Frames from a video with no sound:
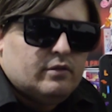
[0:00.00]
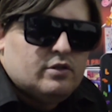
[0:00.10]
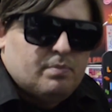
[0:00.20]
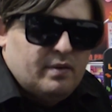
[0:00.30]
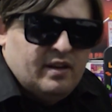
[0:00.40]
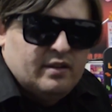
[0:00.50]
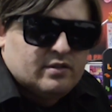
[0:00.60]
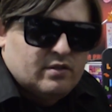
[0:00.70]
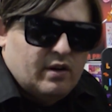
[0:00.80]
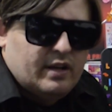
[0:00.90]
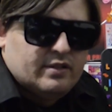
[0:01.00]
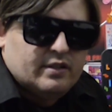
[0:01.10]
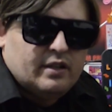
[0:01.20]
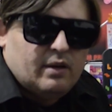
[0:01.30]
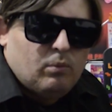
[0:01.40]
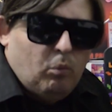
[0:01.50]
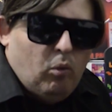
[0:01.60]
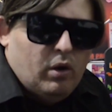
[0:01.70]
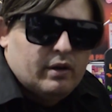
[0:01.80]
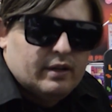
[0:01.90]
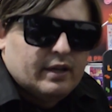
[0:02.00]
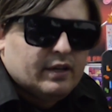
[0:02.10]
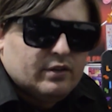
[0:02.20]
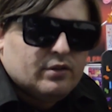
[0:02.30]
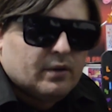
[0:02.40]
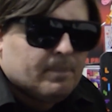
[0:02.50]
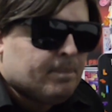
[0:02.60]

Japan's crazy, like what are they going to do?